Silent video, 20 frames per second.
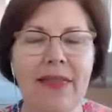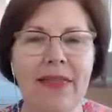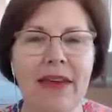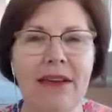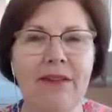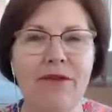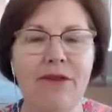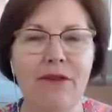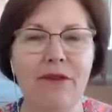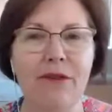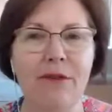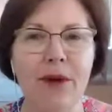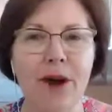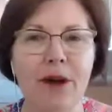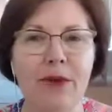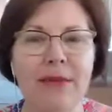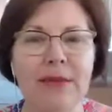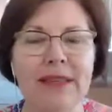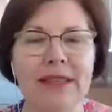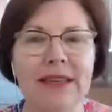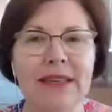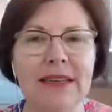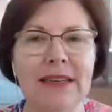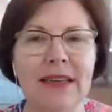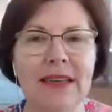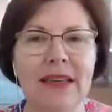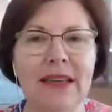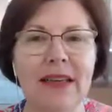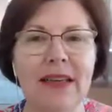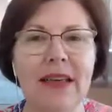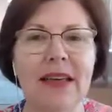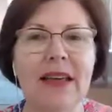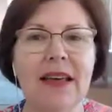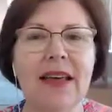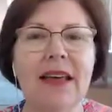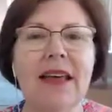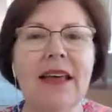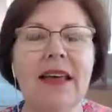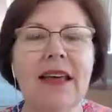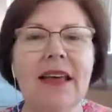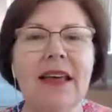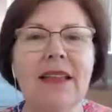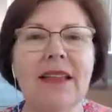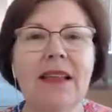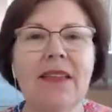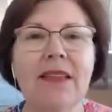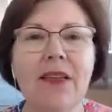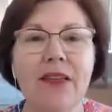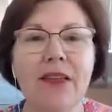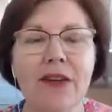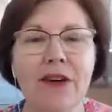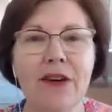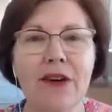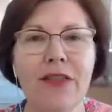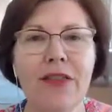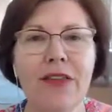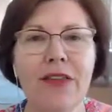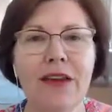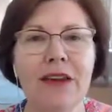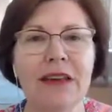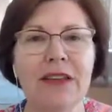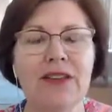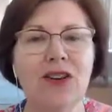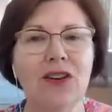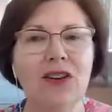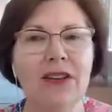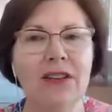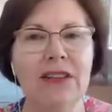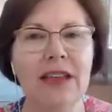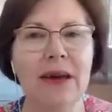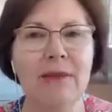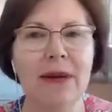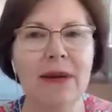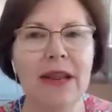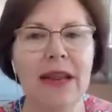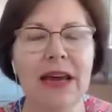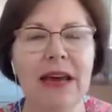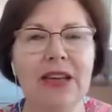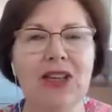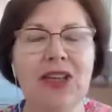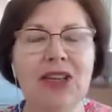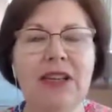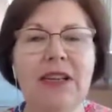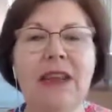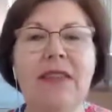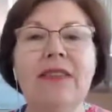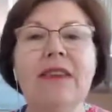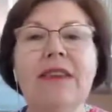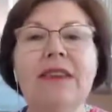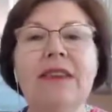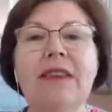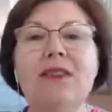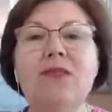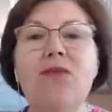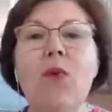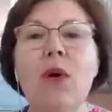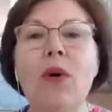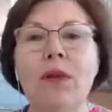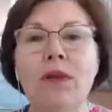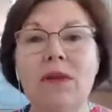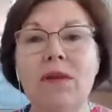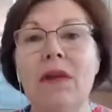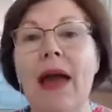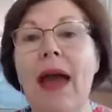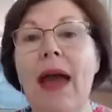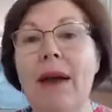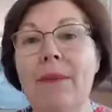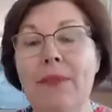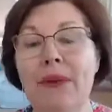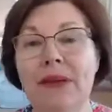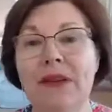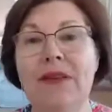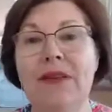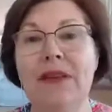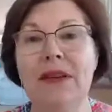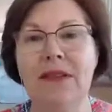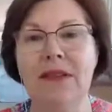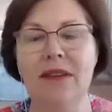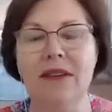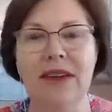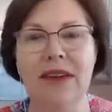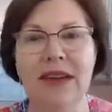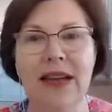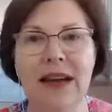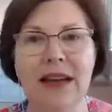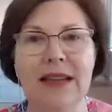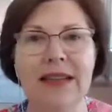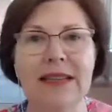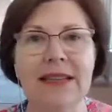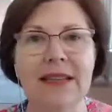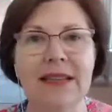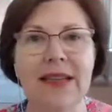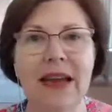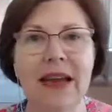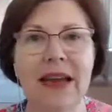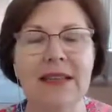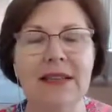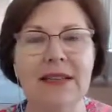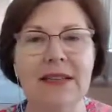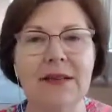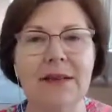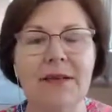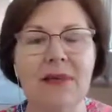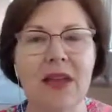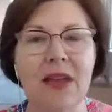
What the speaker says: that for a moment. Then the third thing is contamination, and this is what happened in the United States.